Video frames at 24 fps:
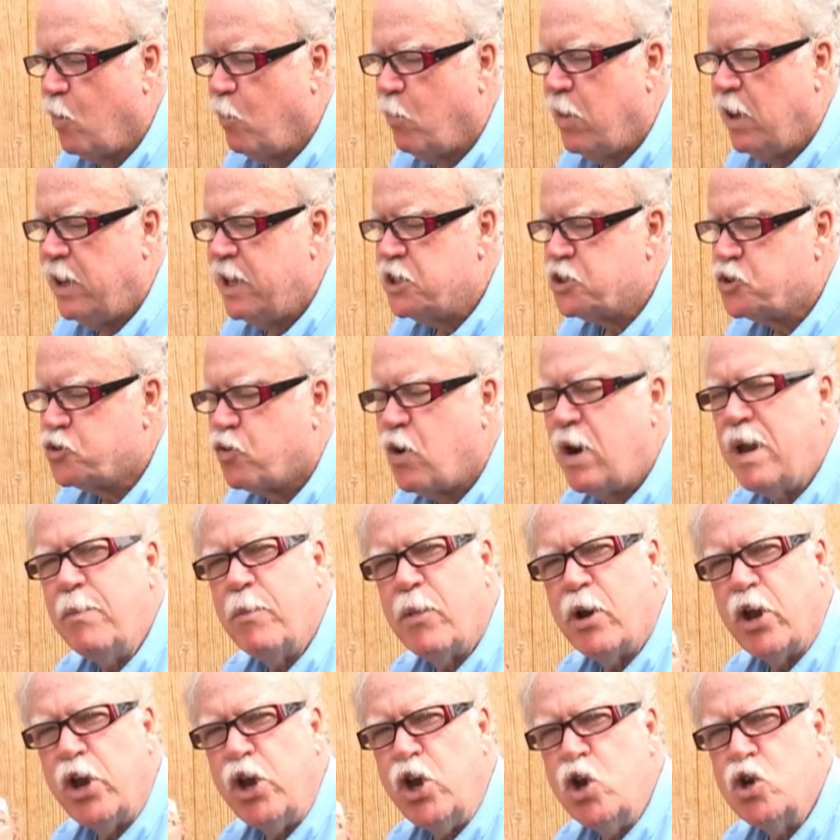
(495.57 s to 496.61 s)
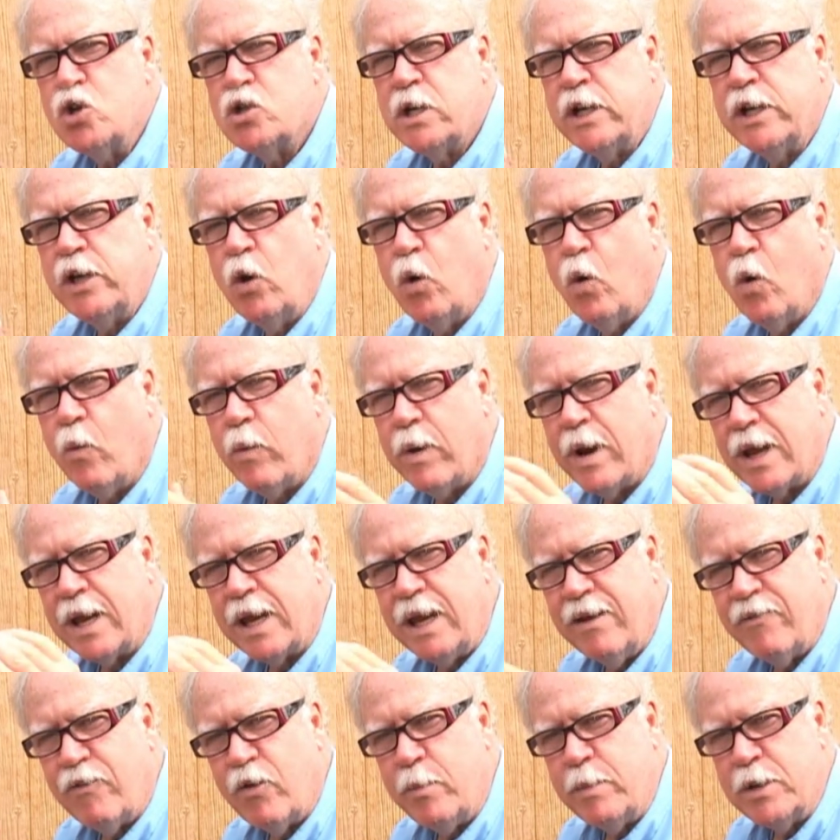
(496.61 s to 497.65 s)
But this treatment will usually do it. When I
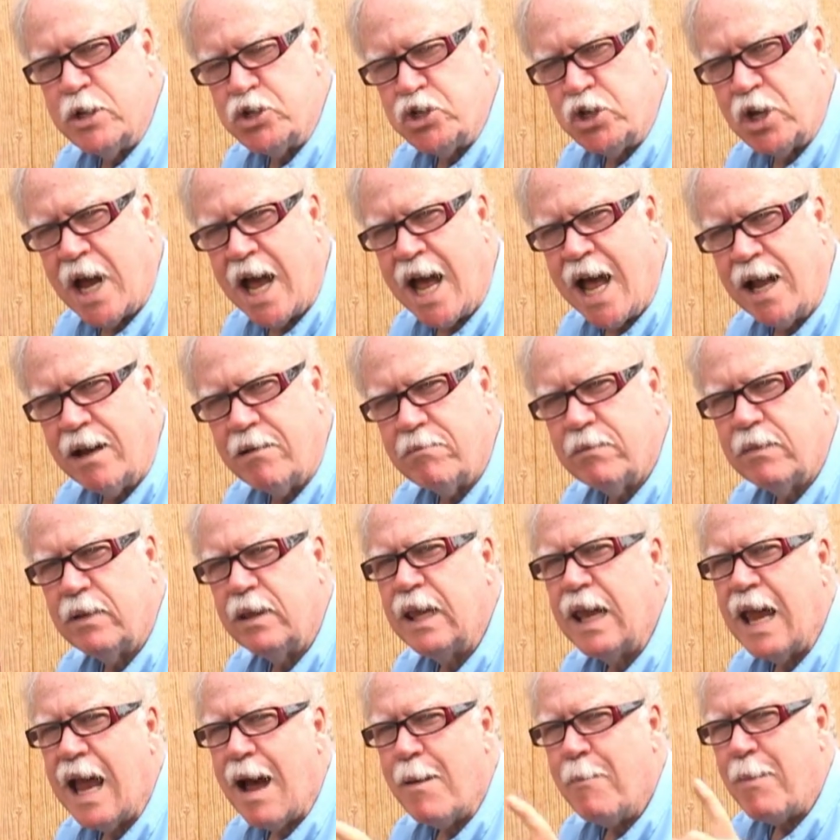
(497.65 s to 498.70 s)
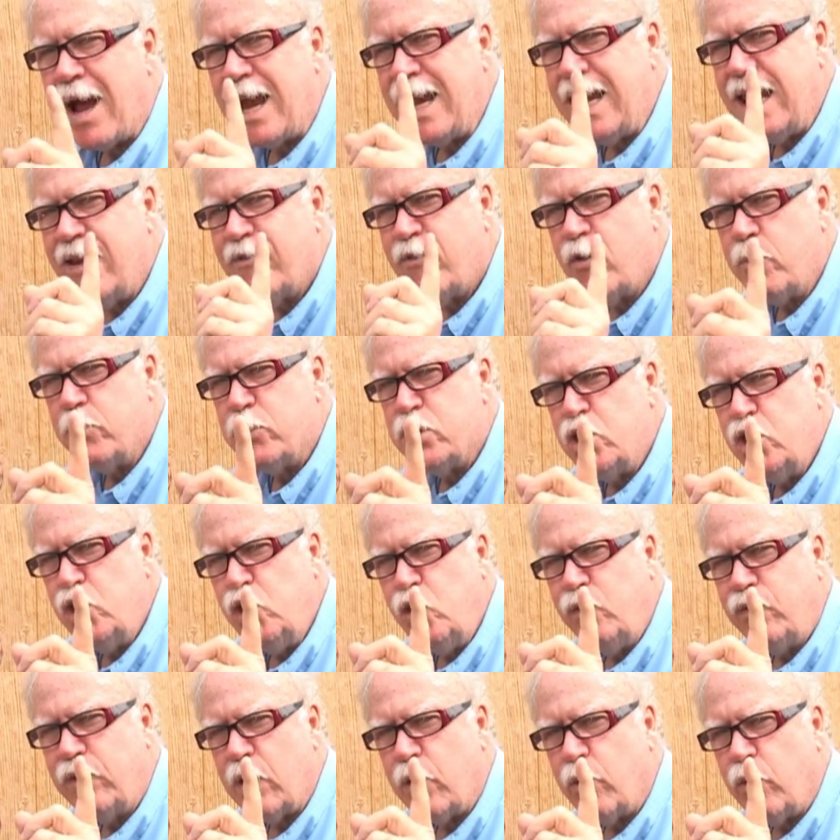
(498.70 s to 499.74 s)
give them the shot, I might give them
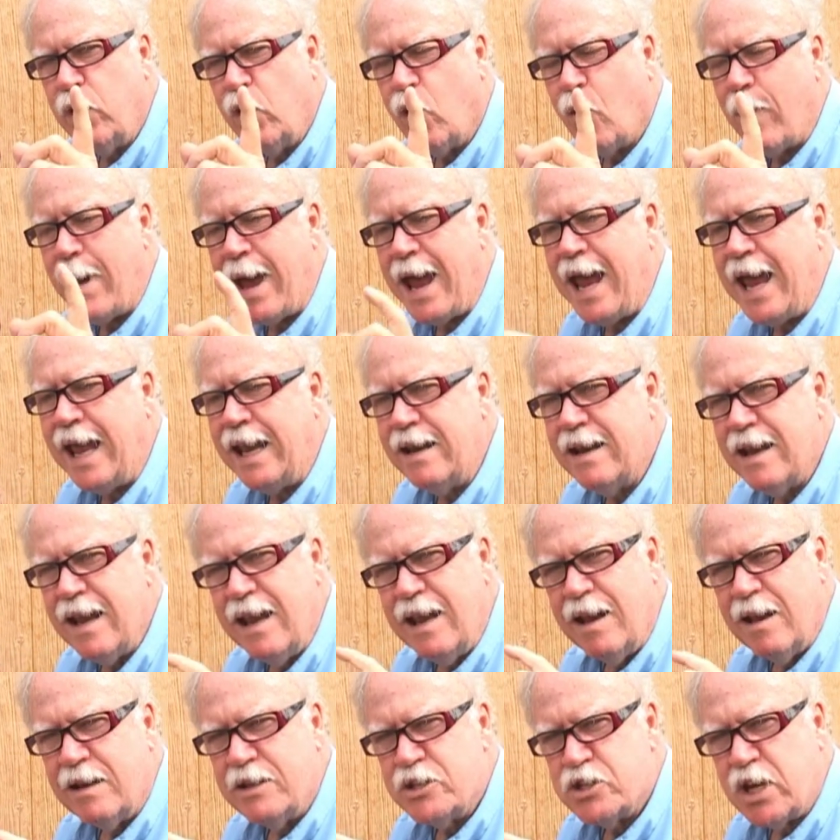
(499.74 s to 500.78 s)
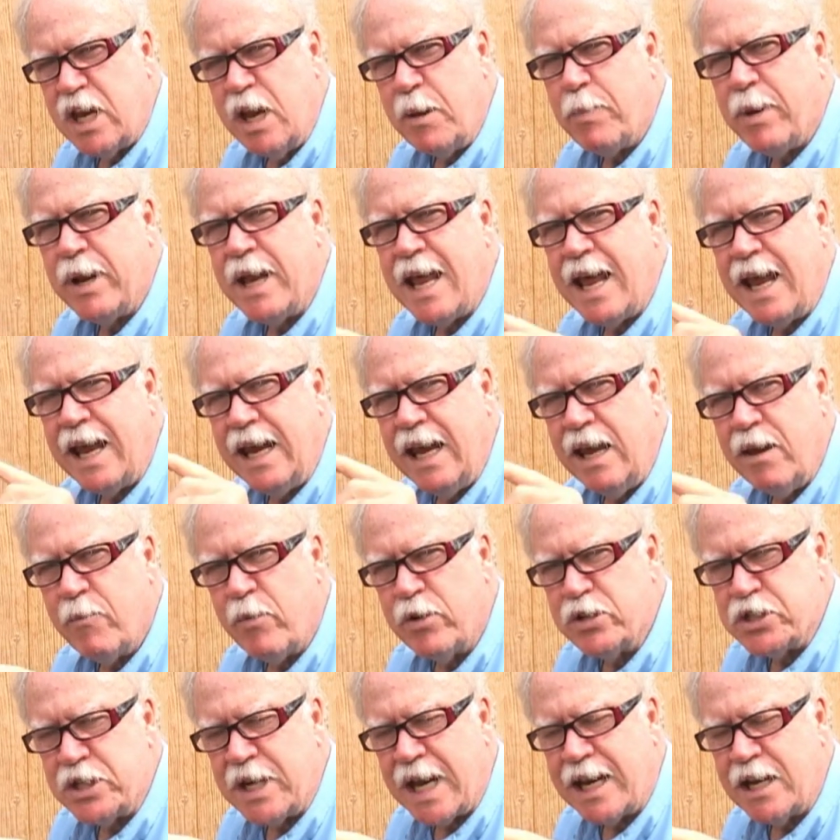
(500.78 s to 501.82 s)
2 if they're real bad, skip a day and give them
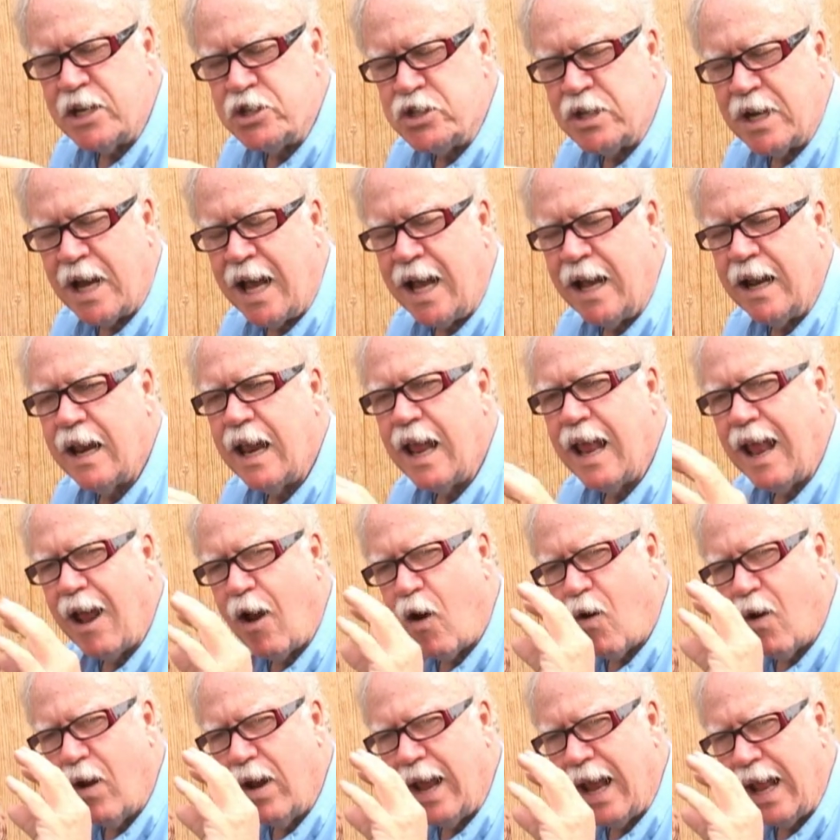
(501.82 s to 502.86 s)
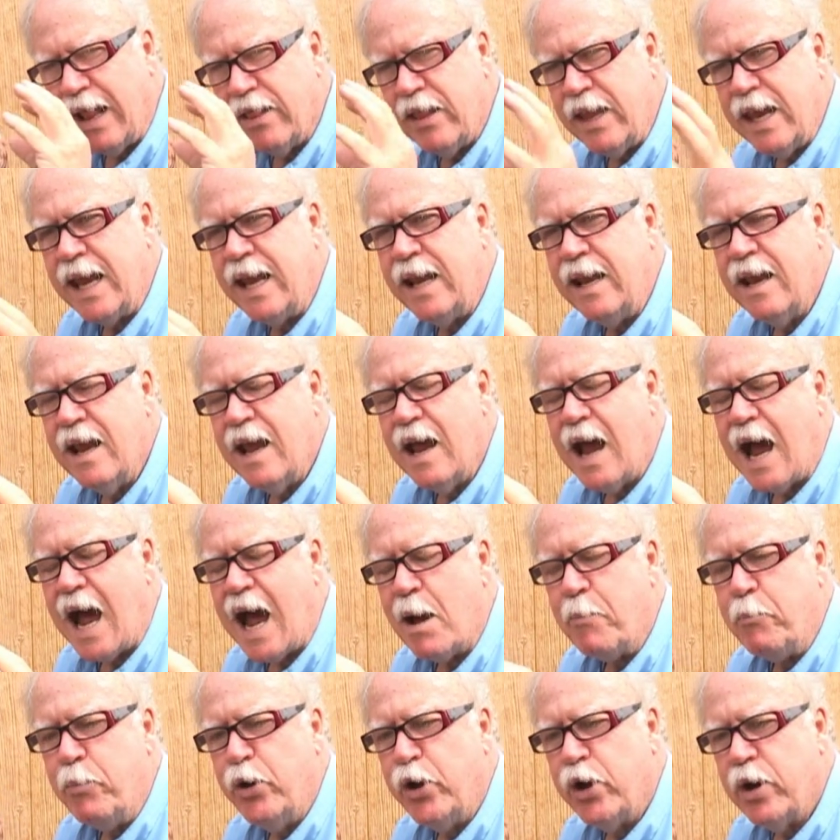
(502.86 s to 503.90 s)
a second shot, and then
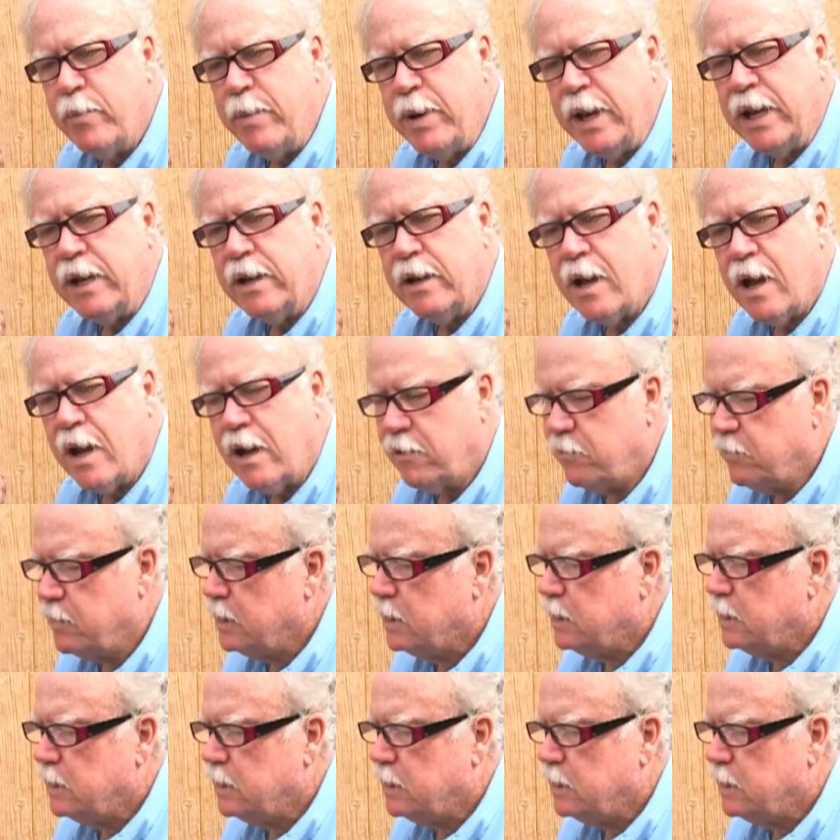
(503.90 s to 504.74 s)
I put them in a